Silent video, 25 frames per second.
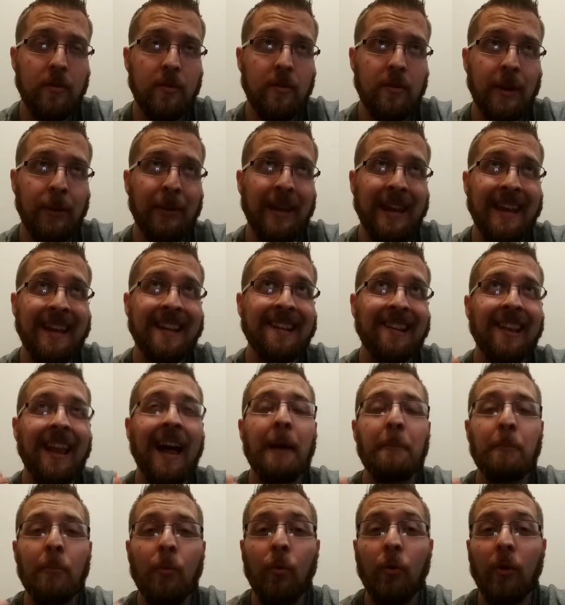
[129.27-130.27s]
eat a
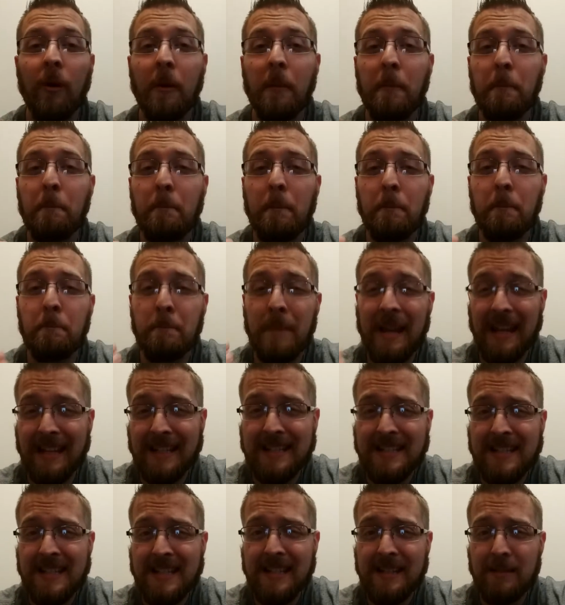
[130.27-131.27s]
lot more
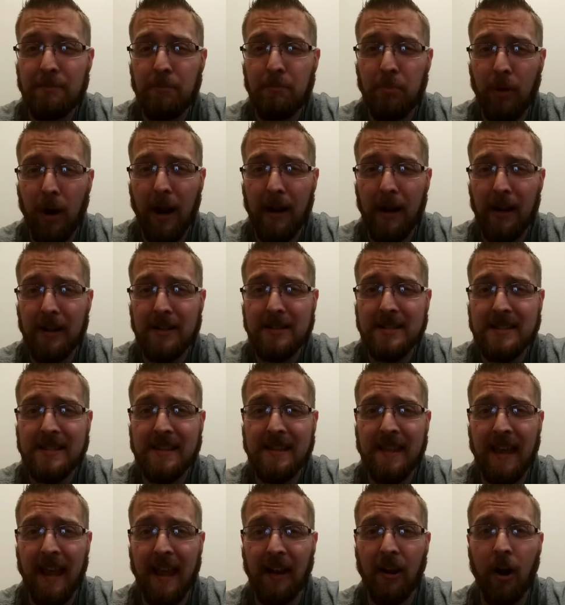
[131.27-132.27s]
meat products
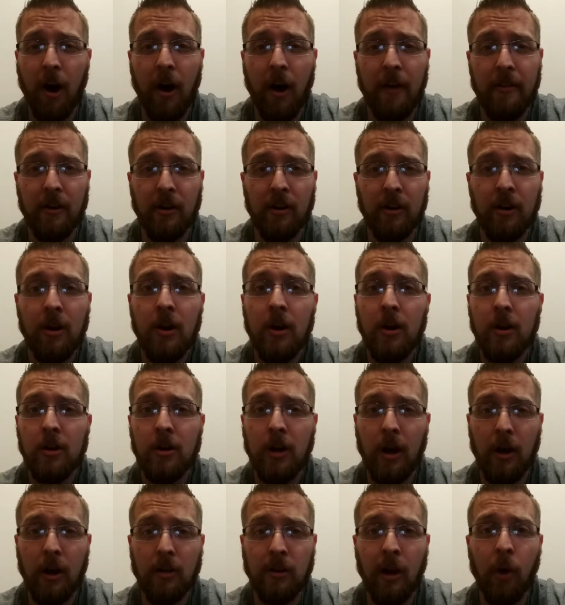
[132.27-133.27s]
than other
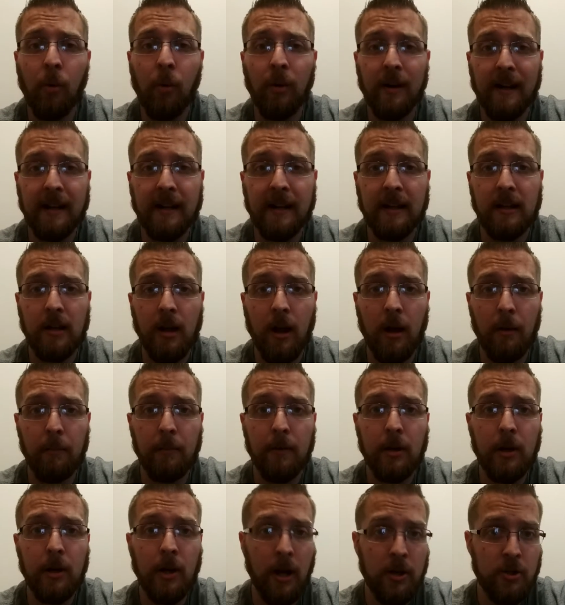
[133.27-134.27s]
lower income
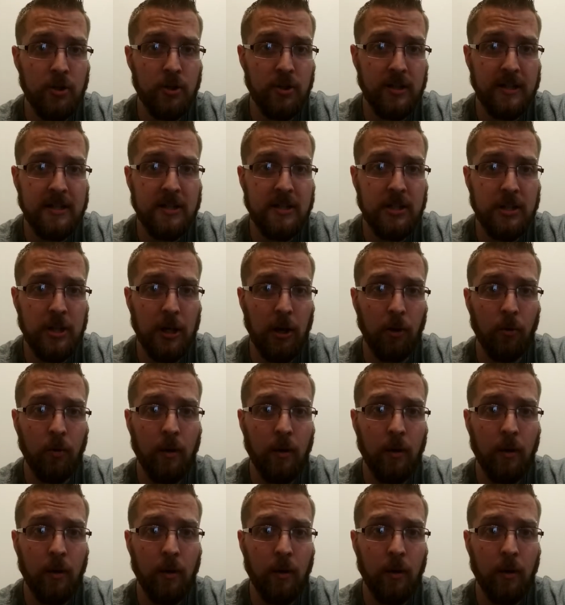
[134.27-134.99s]
countries do.